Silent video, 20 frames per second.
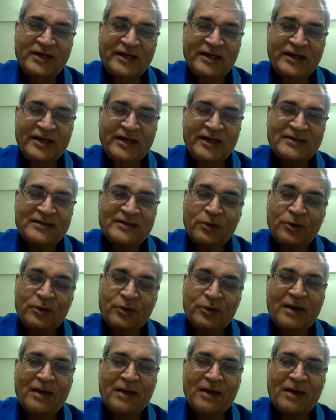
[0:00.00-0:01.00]
it's going to
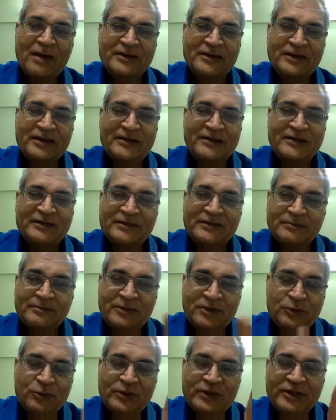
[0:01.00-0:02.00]
happen that in
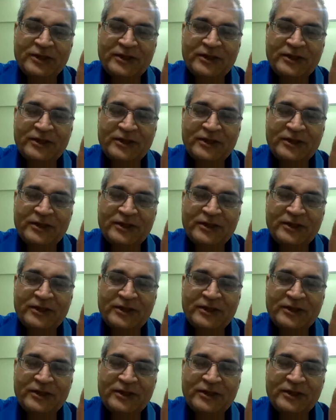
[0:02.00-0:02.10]
between there'll